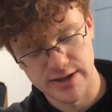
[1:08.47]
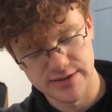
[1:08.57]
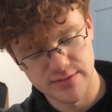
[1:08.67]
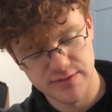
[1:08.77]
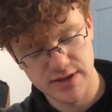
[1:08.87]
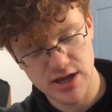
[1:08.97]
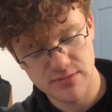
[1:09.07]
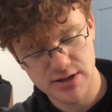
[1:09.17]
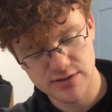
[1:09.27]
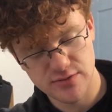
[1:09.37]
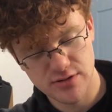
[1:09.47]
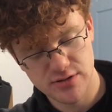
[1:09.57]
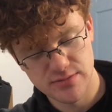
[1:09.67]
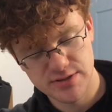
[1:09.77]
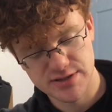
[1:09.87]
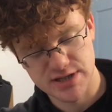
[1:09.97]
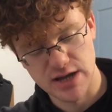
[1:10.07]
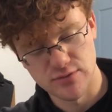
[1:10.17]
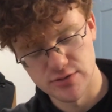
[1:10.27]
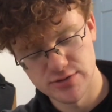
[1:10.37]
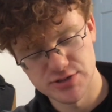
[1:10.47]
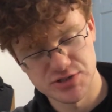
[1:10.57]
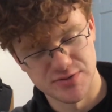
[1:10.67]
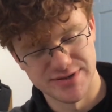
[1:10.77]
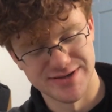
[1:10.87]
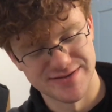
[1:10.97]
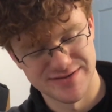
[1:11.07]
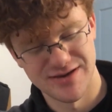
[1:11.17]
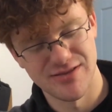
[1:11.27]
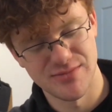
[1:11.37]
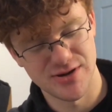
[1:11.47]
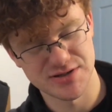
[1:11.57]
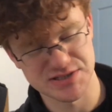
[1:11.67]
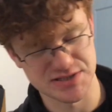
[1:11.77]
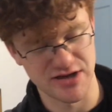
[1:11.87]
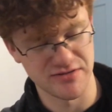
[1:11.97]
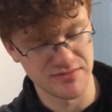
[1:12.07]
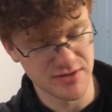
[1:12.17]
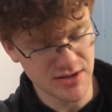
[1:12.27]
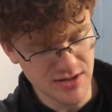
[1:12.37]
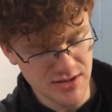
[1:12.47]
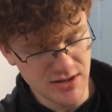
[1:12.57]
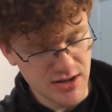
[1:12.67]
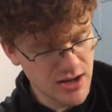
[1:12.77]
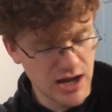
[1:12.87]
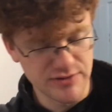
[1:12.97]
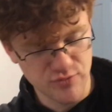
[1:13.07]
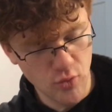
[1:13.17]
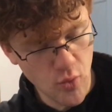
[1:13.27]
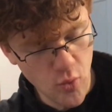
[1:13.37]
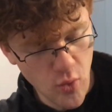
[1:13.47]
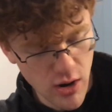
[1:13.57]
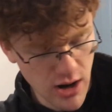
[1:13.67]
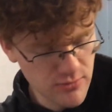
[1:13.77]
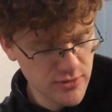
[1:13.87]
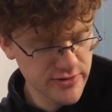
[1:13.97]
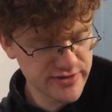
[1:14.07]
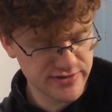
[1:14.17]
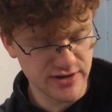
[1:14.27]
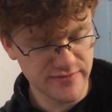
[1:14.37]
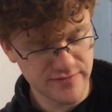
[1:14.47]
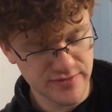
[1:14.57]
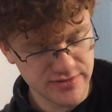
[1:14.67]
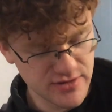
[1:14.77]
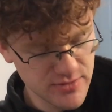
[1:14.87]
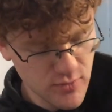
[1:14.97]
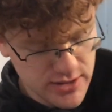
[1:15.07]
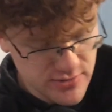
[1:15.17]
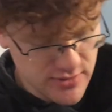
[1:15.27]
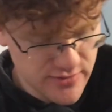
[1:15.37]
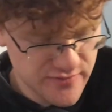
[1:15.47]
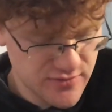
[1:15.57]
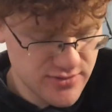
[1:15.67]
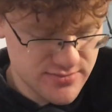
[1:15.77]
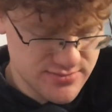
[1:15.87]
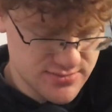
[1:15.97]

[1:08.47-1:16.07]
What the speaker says: did with the Anime Ghidorah, because I really just want to get this out of the box, because I'm really excited for this. I've been waiting a while for it,